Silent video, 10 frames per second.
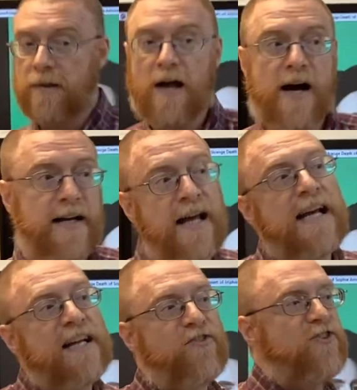blood.
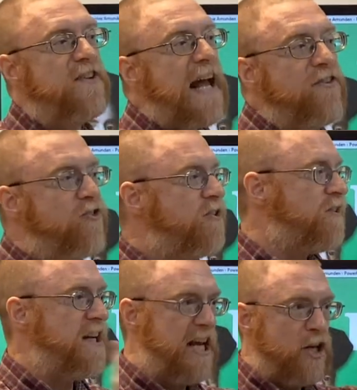It's ju that's
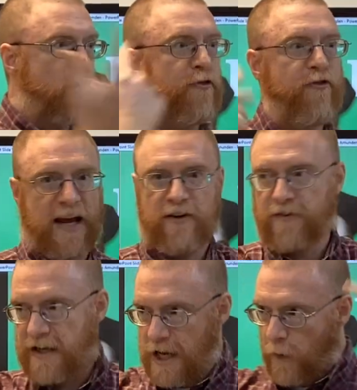just an interface
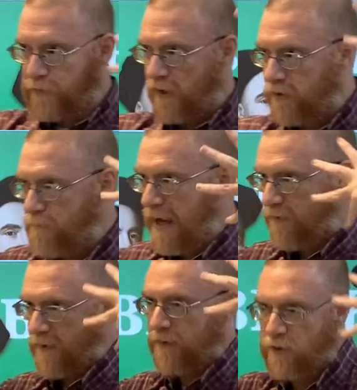that helps us make
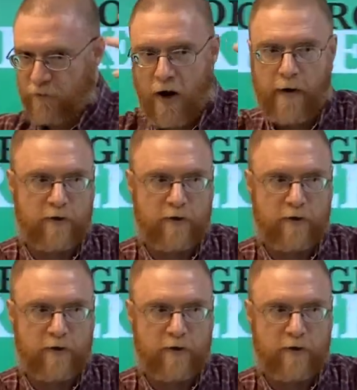sense of our